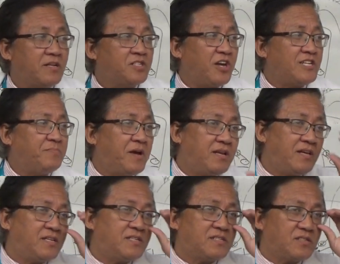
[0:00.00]
The chest pain
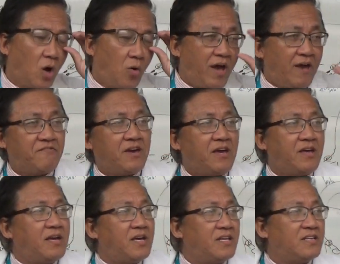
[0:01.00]
is so
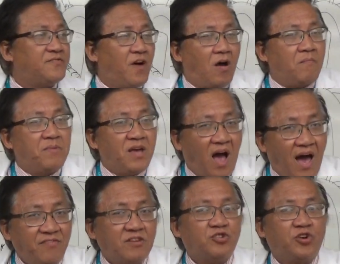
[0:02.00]
heavy, it is found
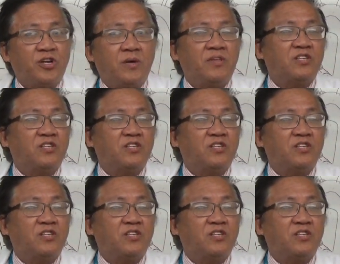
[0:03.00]
behind the sternum.